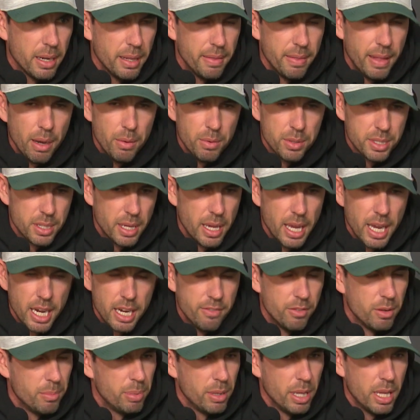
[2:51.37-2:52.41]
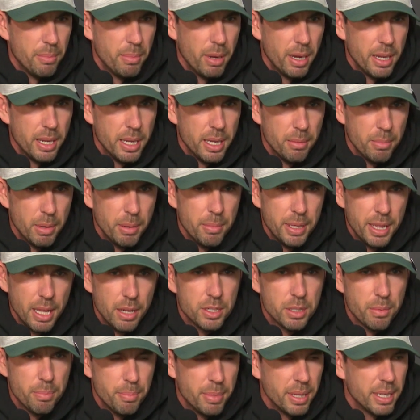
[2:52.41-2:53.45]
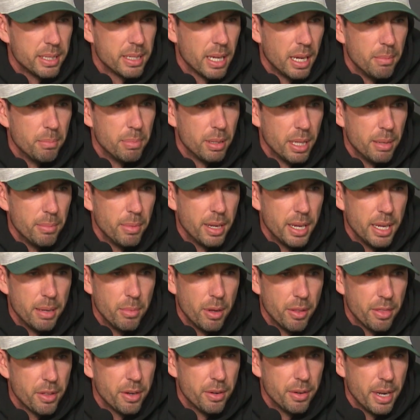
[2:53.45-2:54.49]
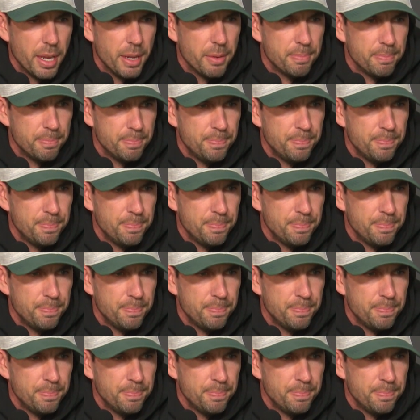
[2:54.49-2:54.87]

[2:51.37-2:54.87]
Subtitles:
And that was a heck of a play by him. I mean, that was a big time play by him on third down.